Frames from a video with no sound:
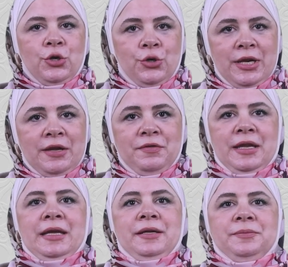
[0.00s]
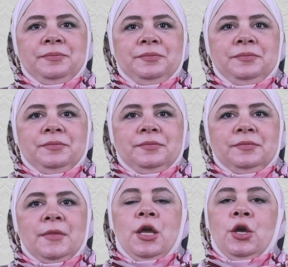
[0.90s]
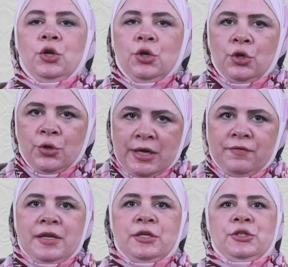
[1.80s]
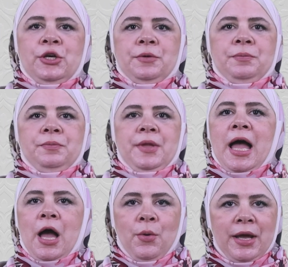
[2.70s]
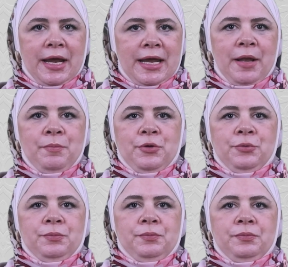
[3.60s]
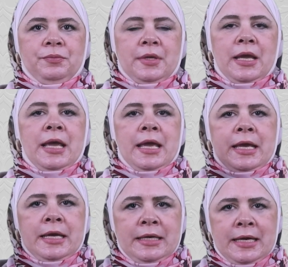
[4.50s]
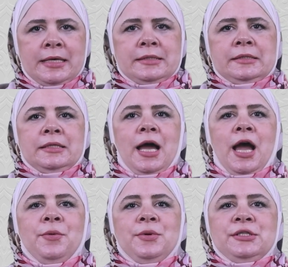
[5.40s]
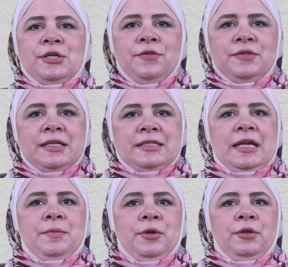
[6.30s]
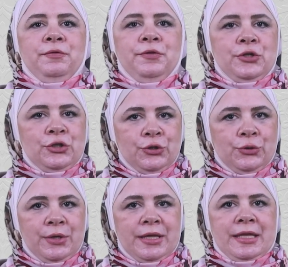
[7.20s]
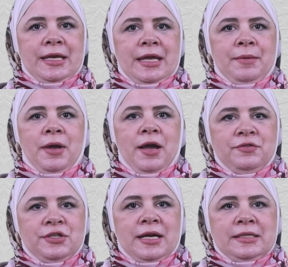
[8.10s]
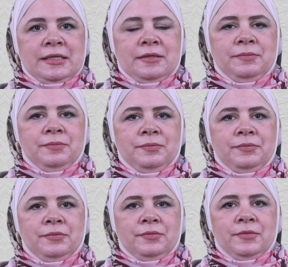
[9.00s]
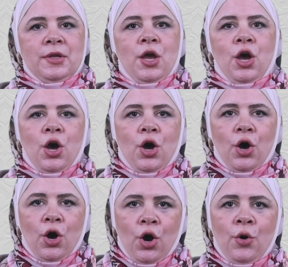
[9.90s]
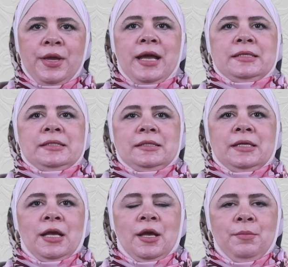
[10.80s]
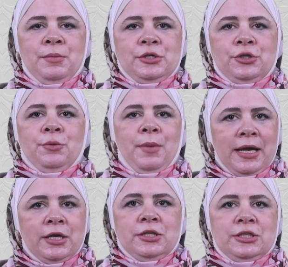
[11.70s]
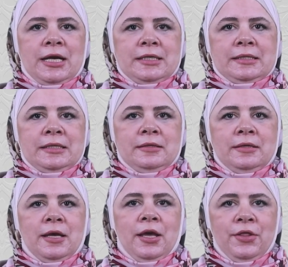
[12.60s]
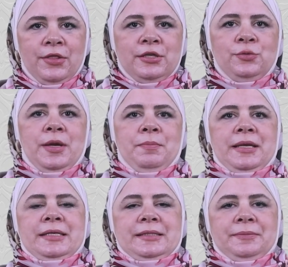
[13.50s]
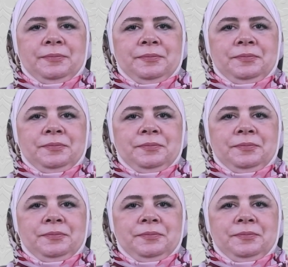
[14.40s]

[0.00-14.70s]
Good evening. Good evening, sir. How can I help you? Yes, I reserved a table for 2 in the name of Jackson. Oh, yes, Mr. Michael Jackson. This way, please.